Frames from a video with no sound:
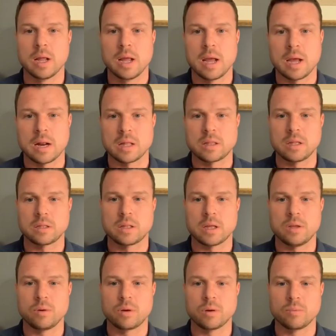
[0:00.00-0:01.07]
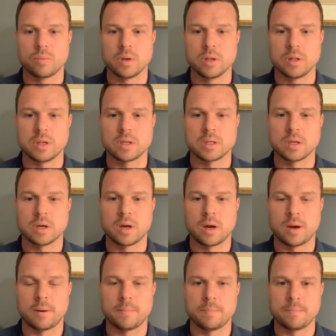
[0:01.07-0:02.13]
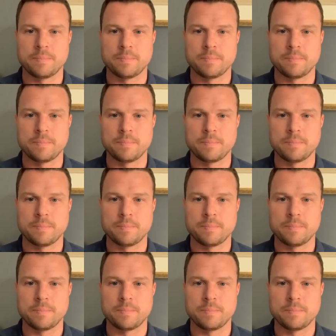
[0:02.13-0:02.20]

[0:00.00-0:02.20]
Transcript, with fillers: and i think that you can really um,